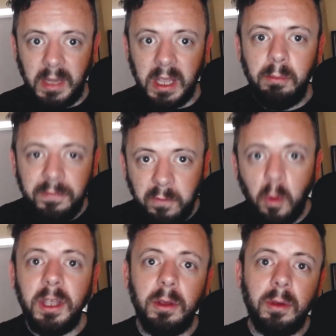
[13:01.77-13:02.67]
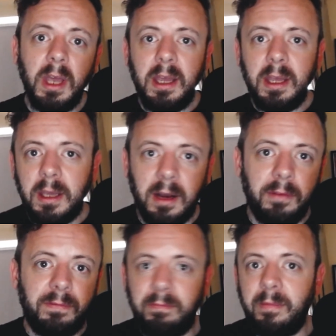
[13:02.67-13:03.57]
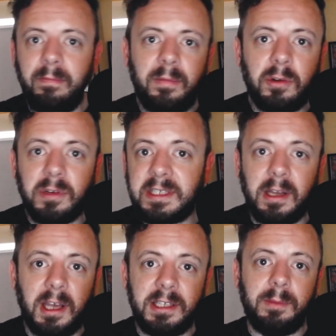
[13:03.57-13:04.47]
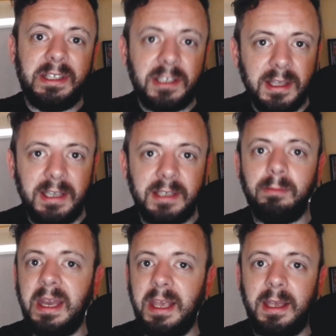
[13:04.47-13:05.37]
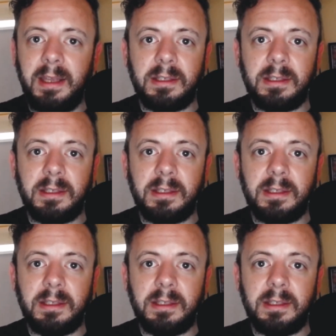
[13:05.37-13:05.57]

before you kind of crystallize them into these mini